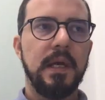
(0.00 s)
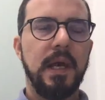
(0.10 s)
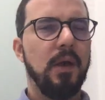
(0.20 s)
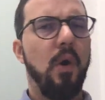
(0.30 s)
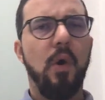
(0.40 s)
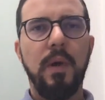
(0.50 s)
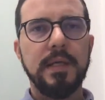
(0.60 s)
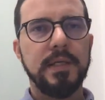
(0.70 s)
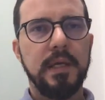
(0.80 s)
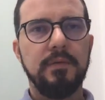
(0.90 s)
It
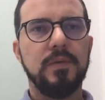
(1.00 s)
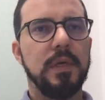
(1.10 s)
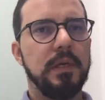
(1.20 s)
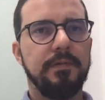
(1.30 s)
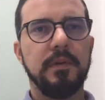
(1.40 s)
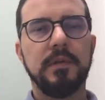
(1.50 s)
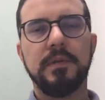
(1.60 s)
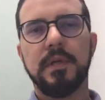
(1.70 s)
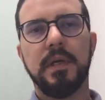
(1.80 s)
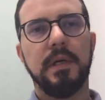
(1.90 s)
always gives you a
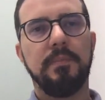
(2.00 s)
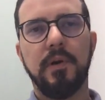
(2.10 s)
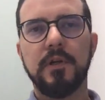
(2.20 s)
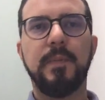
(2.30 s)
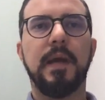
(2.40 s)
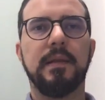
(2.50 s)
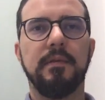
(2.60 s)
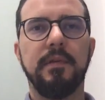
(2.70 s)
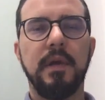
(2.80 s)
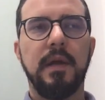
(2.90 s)
different
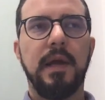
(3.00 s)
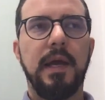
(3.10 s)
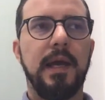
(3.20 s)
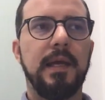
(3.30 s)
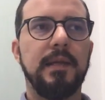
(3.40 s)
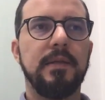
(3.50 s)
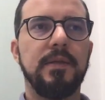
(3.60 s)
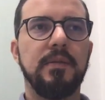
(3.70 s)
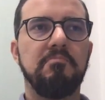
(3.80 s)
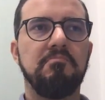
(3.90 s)
perspective, and